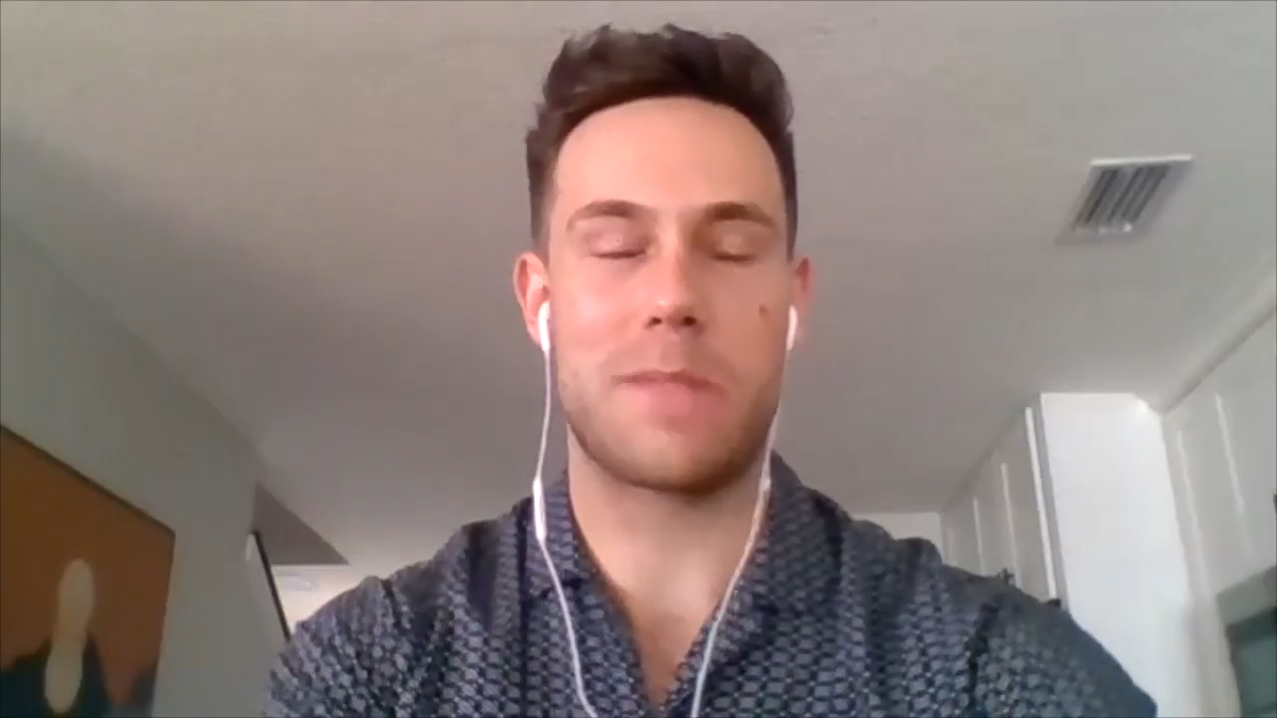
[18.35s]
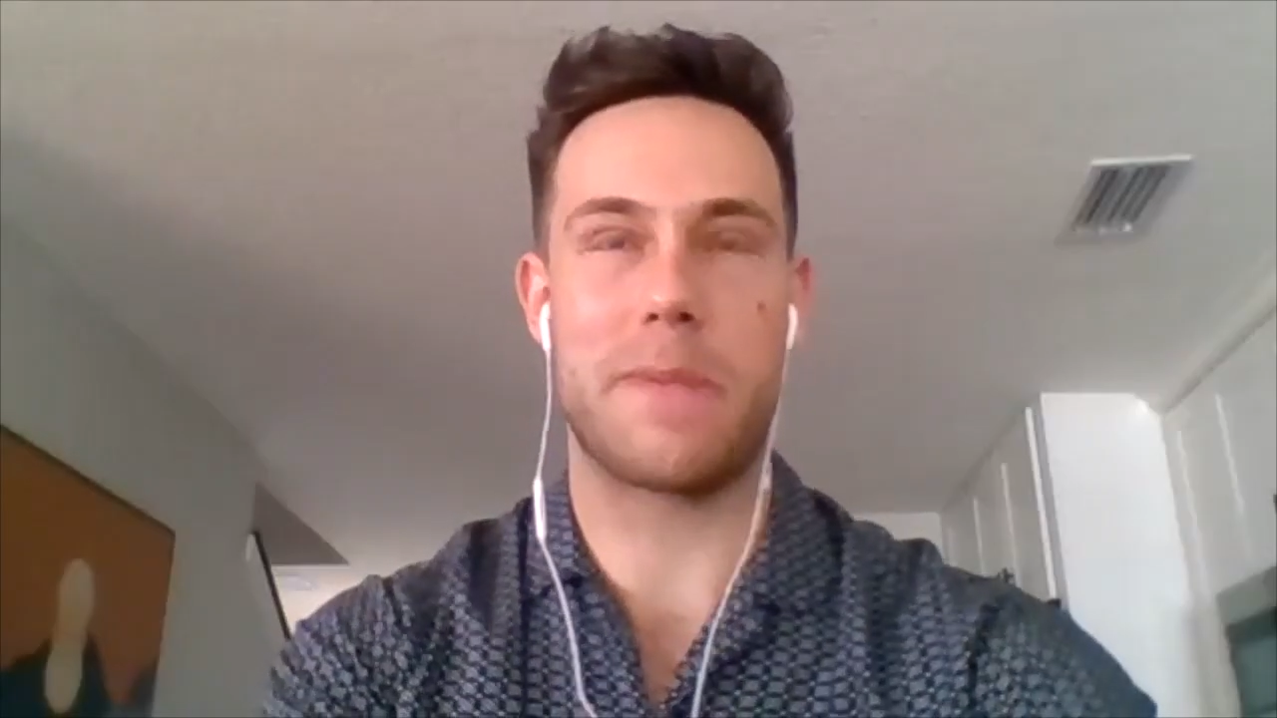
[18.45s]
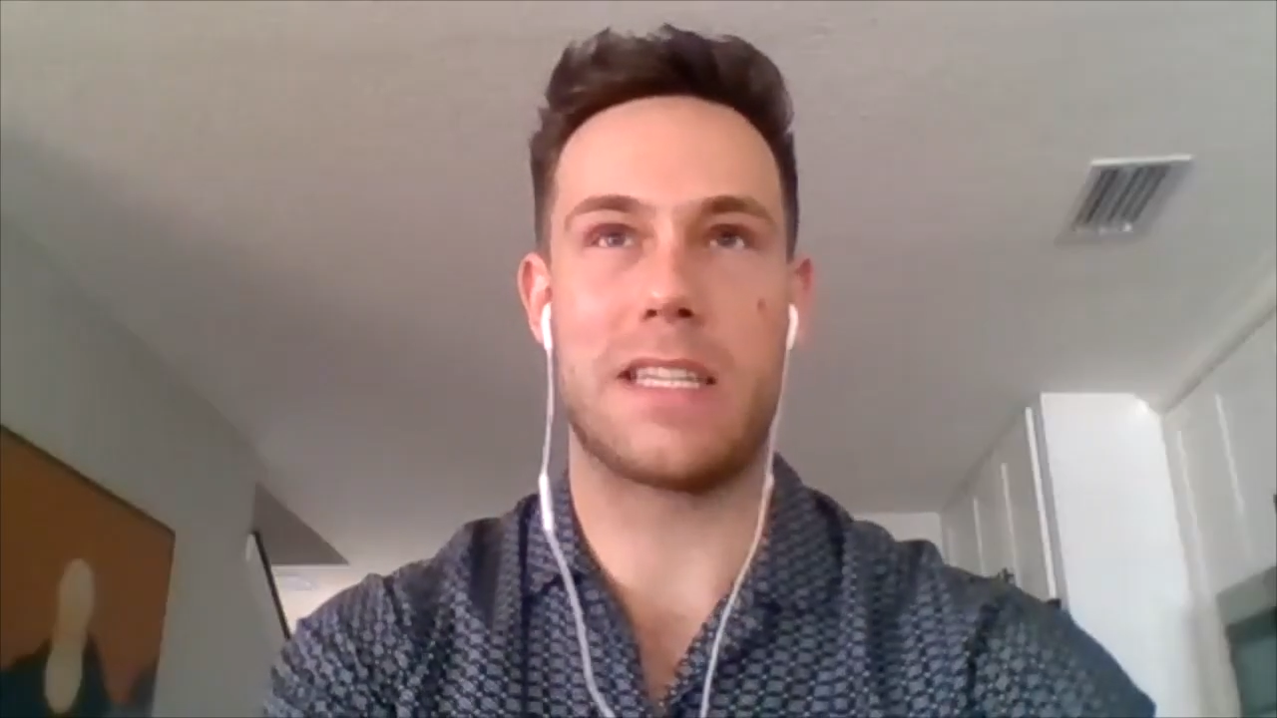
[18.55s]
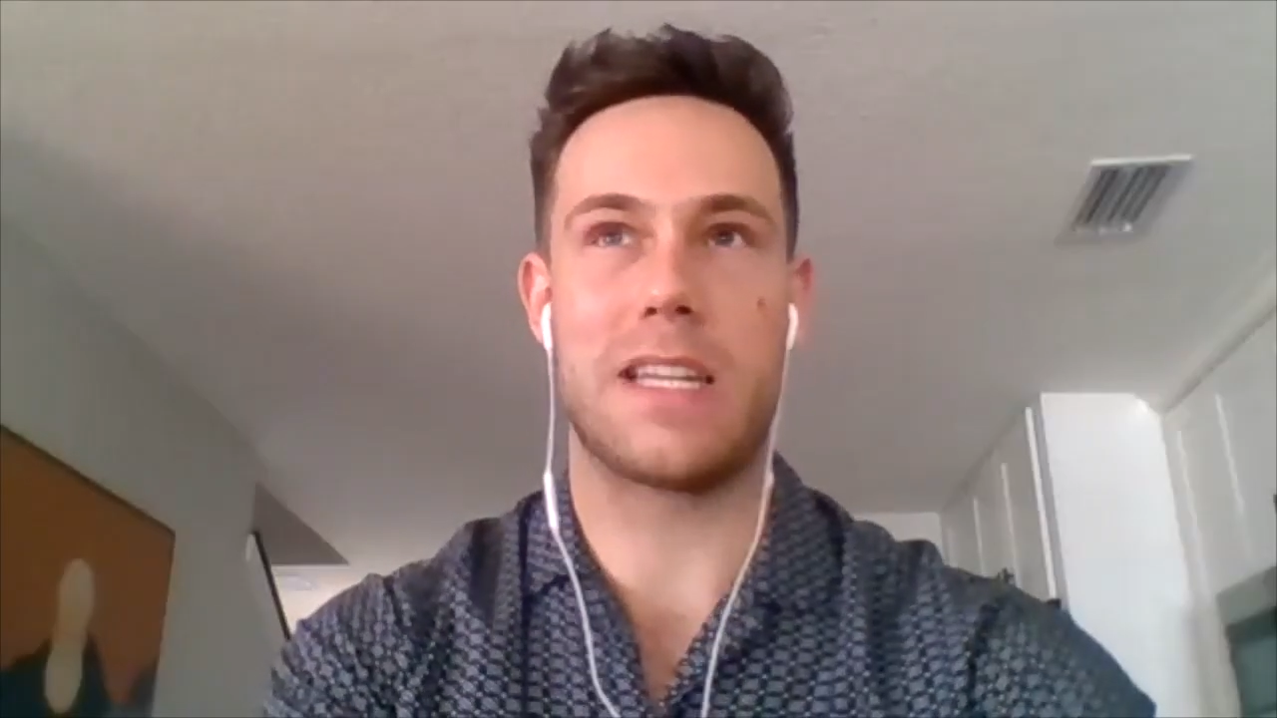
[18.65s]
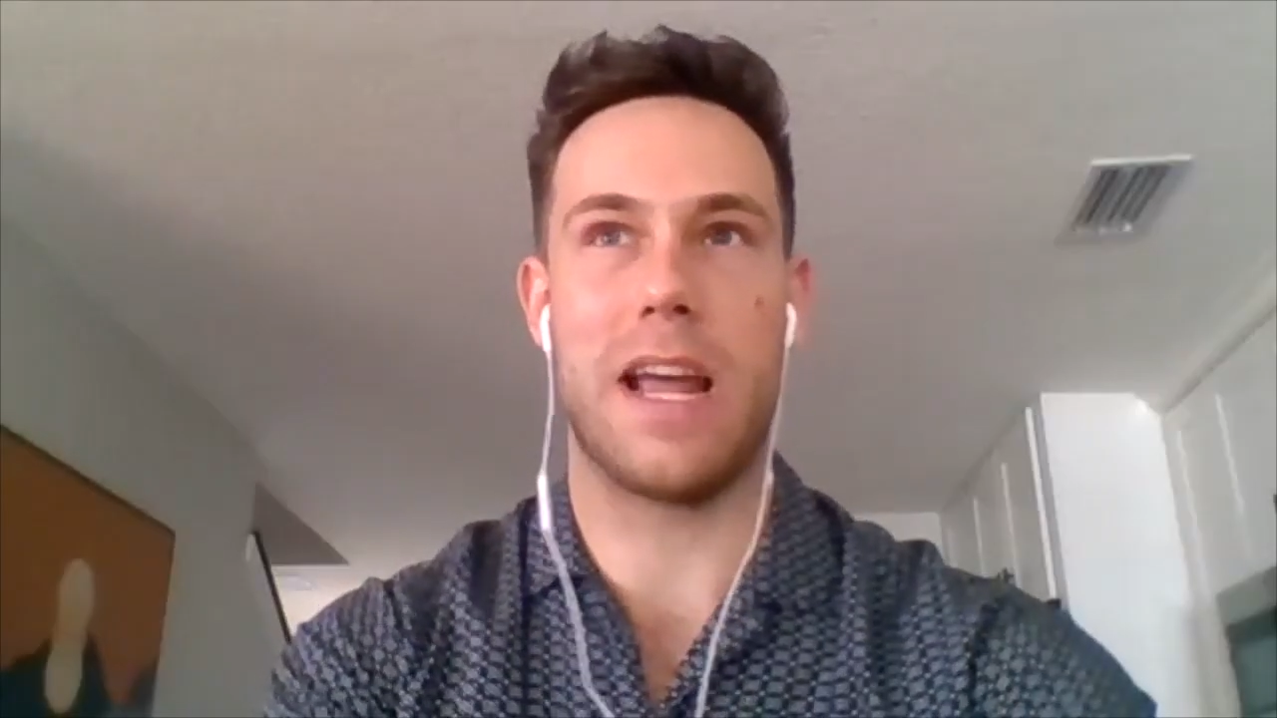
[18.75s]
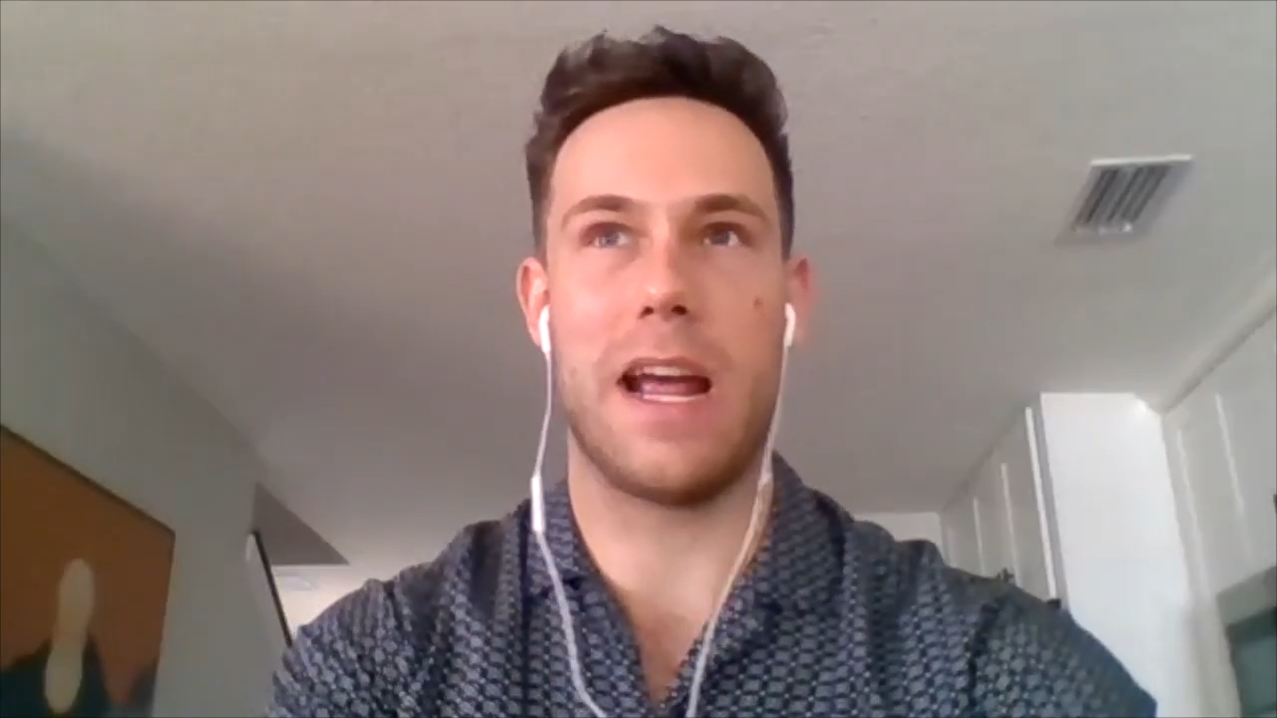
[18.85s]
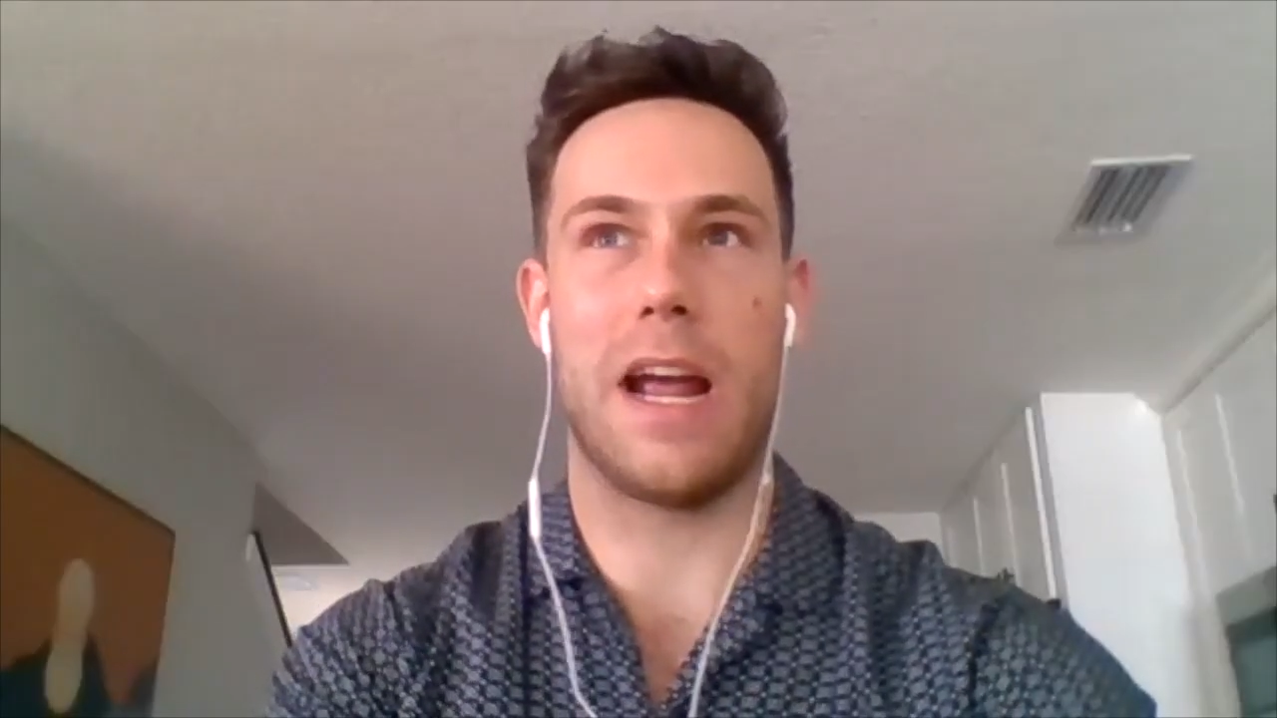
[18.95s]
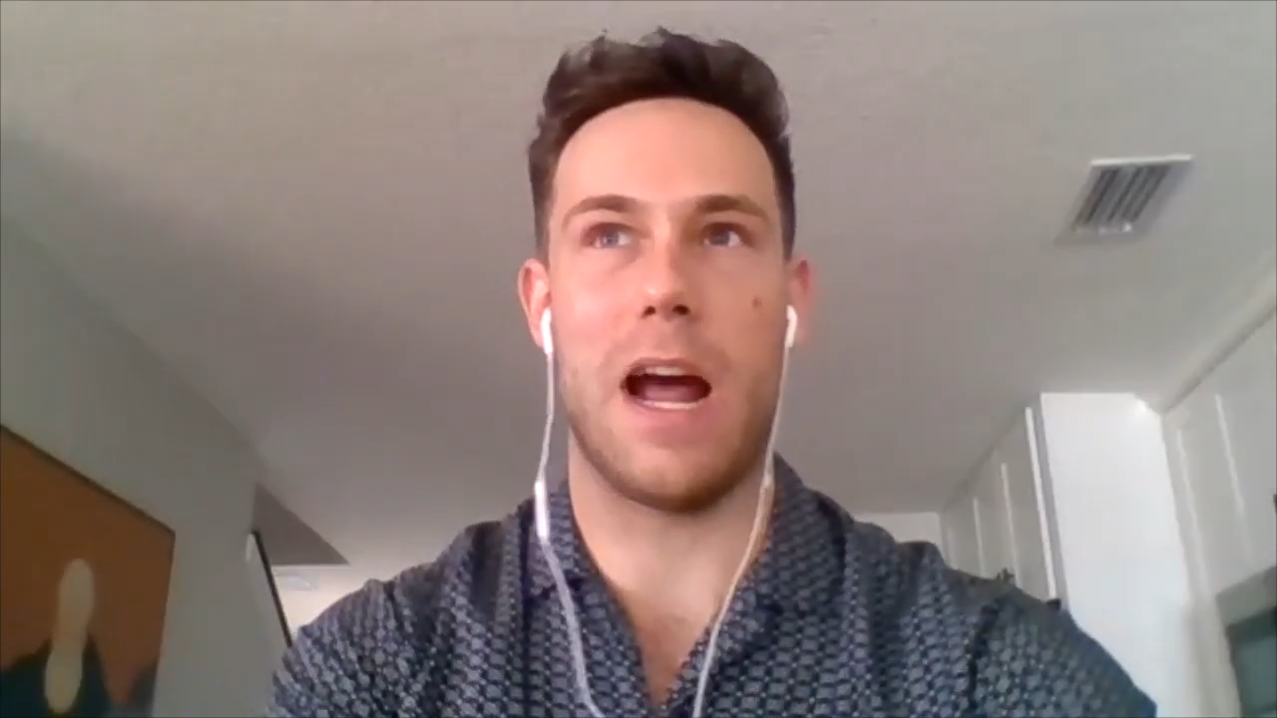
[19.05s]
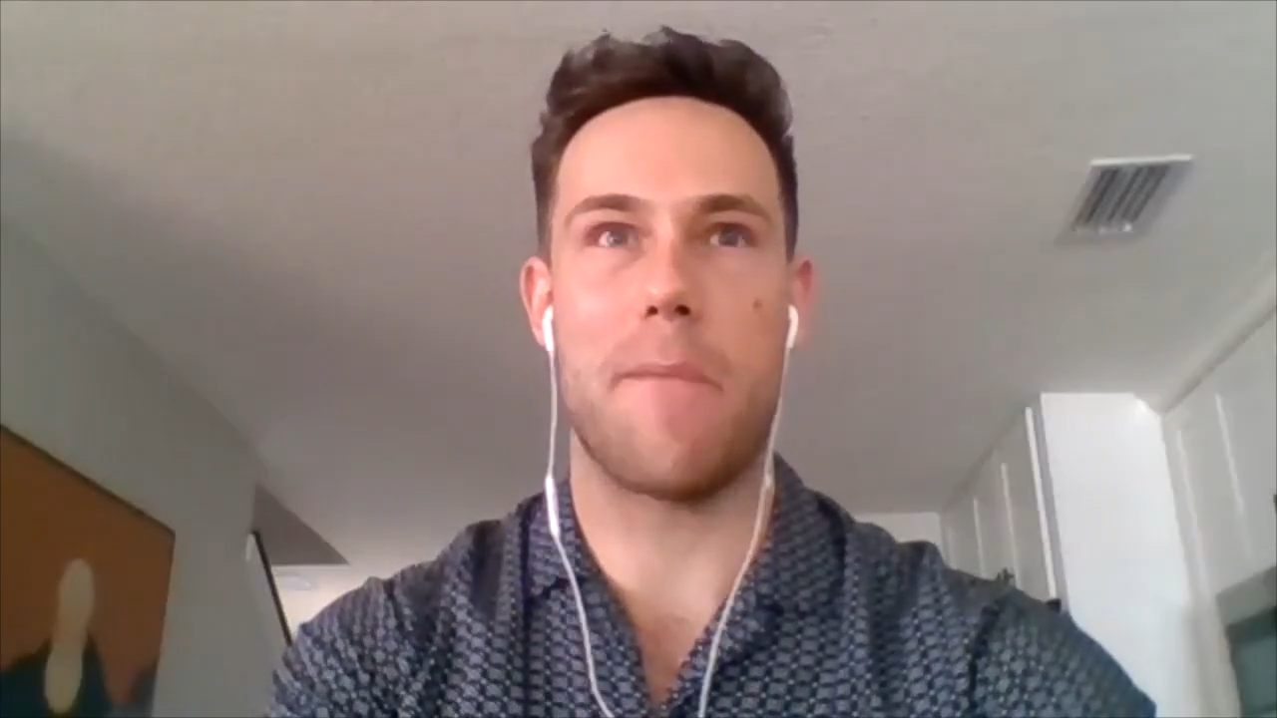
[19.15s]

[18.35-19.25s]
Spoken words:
speak today